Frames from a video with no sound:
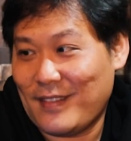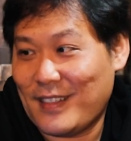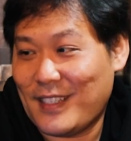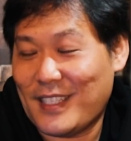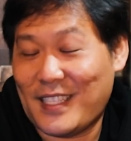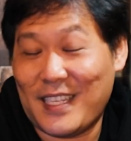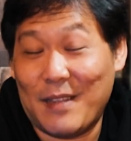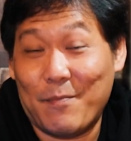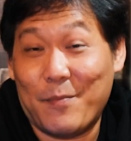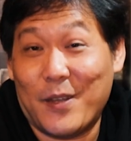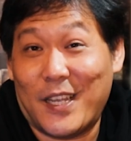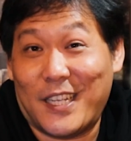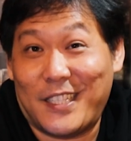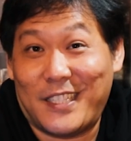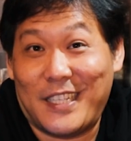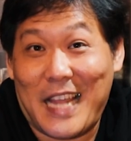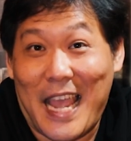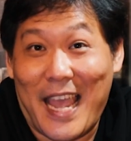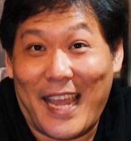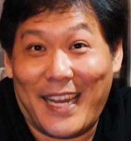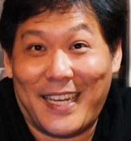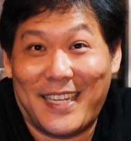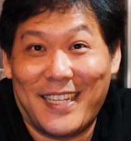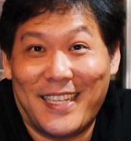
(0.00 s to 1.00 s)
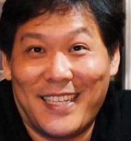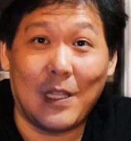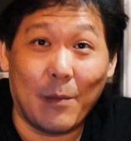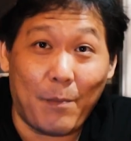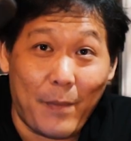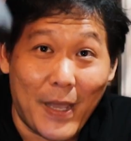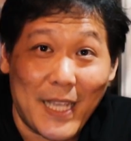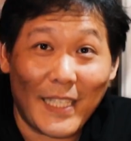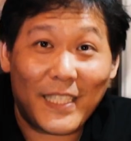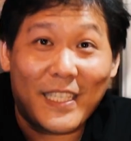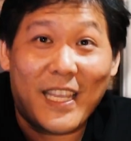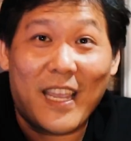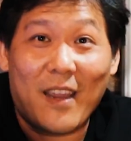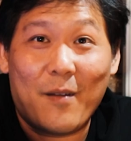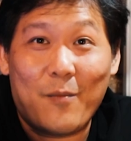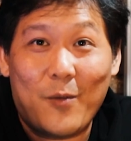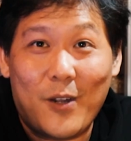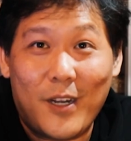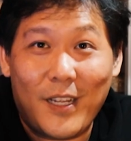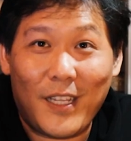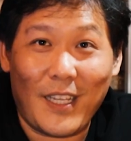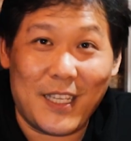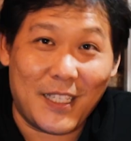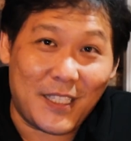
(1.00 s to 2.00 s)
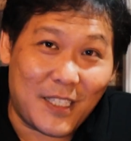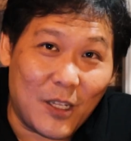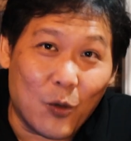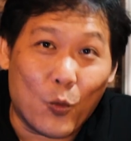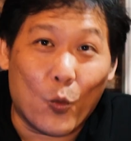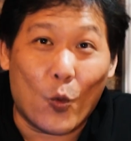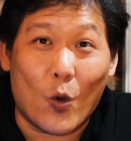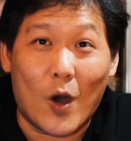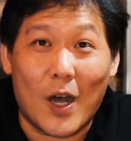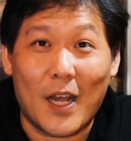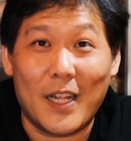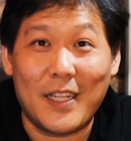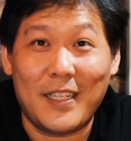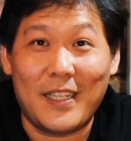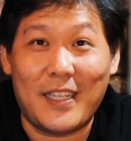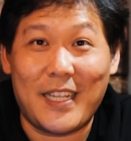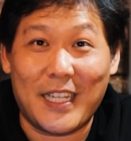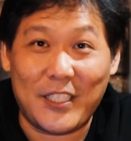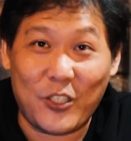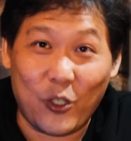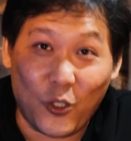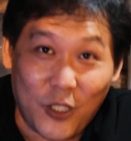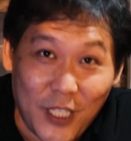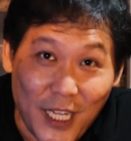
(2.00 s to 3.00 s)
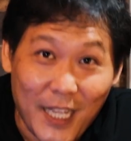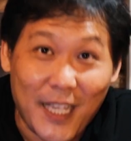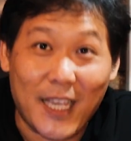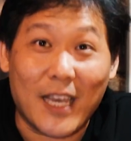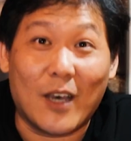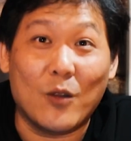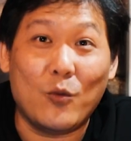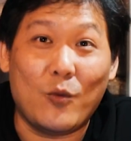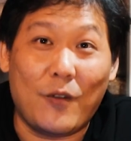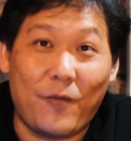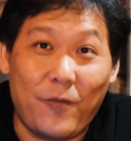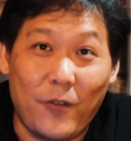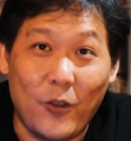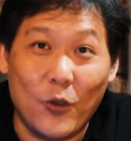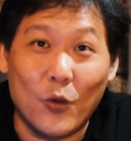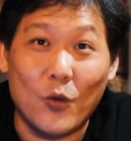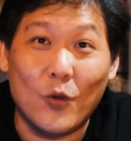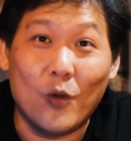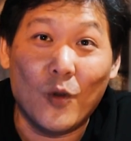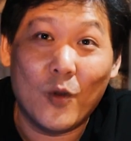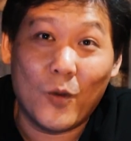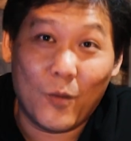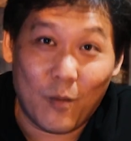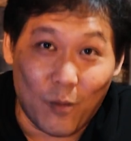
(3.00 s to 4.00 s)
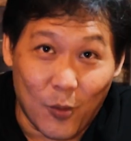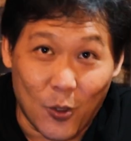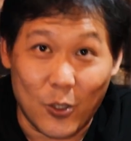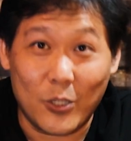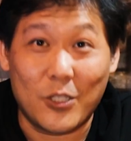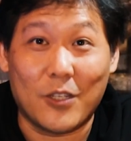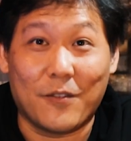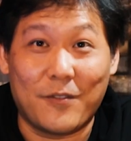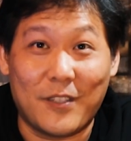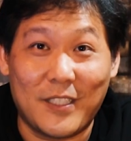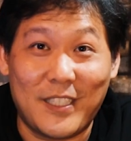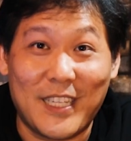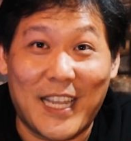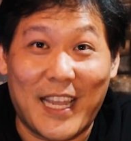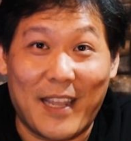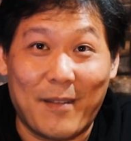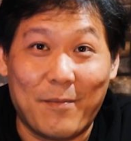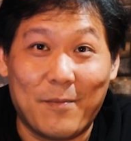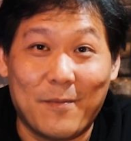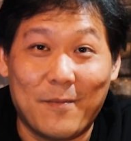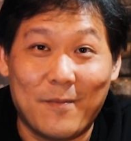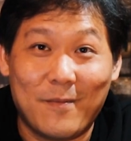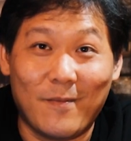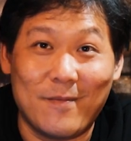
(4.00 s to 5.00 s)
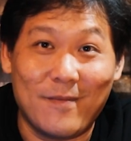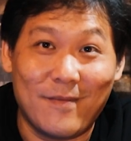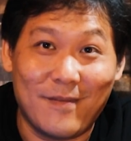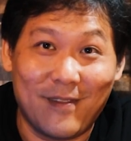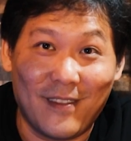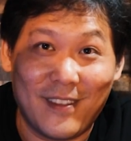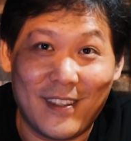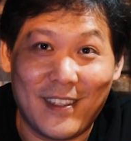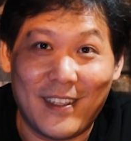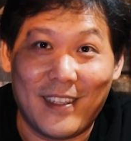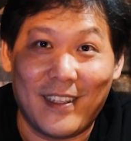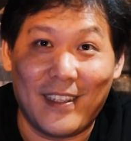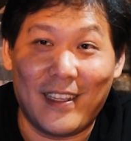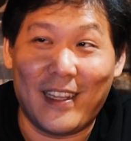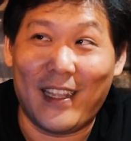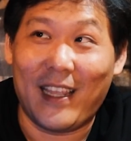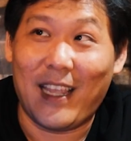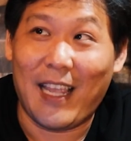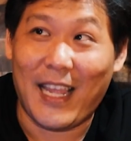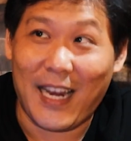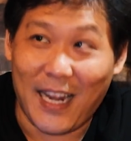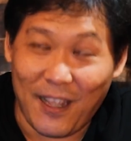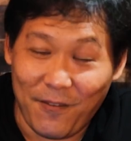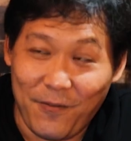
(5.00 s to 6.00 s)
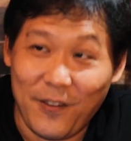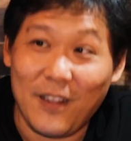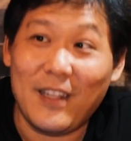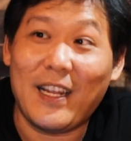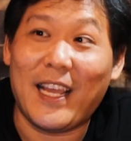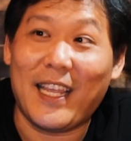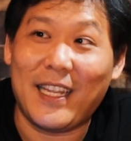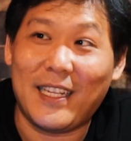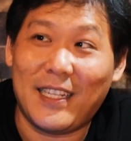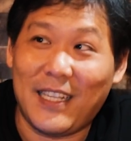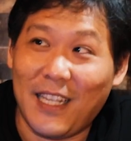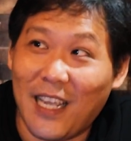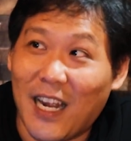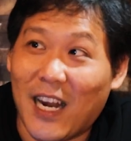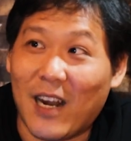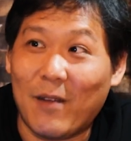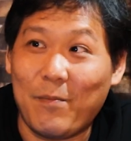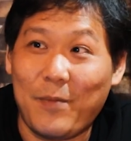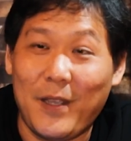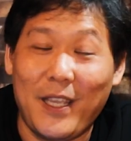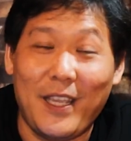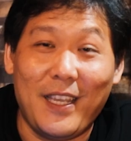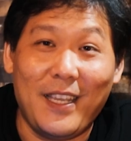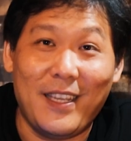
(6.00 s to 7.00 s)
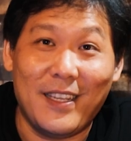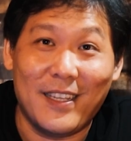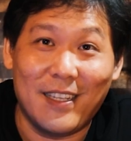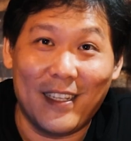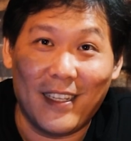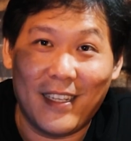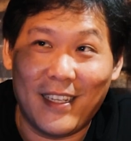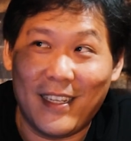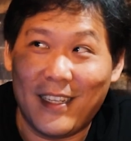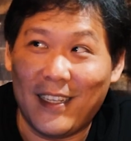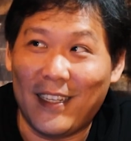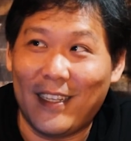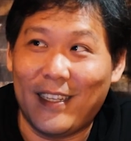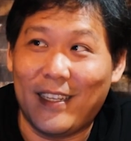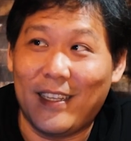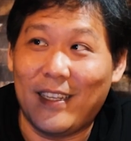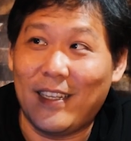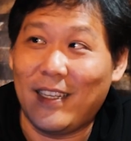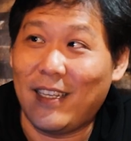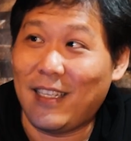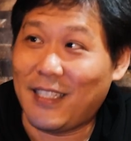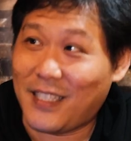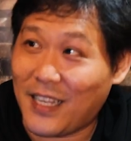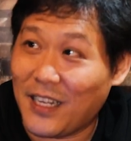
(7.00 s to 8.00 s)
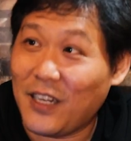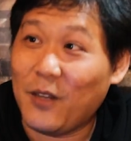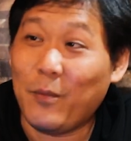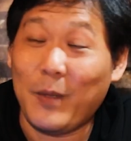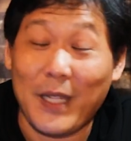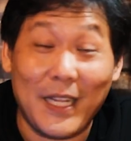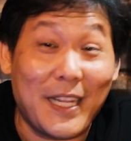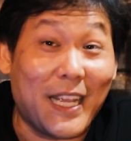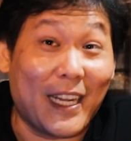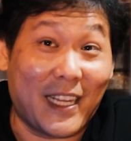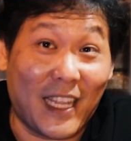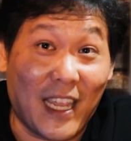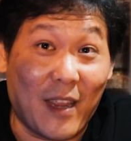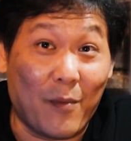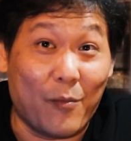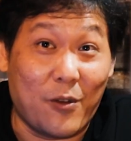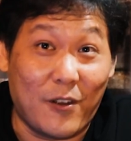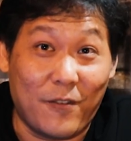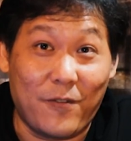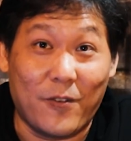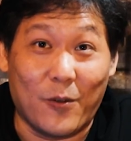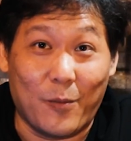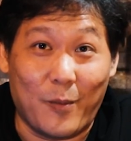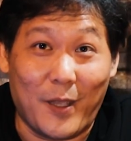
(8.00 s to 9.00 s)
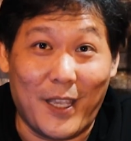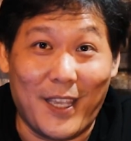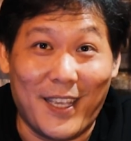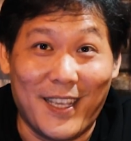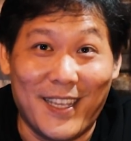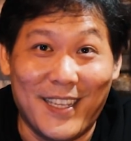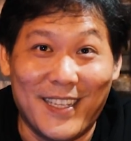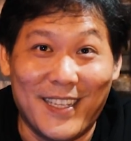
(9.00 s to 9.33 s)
Simple as that. The best camera is the one that you take out with you most of the time. And I feel like the RP is gonna be that camera for me.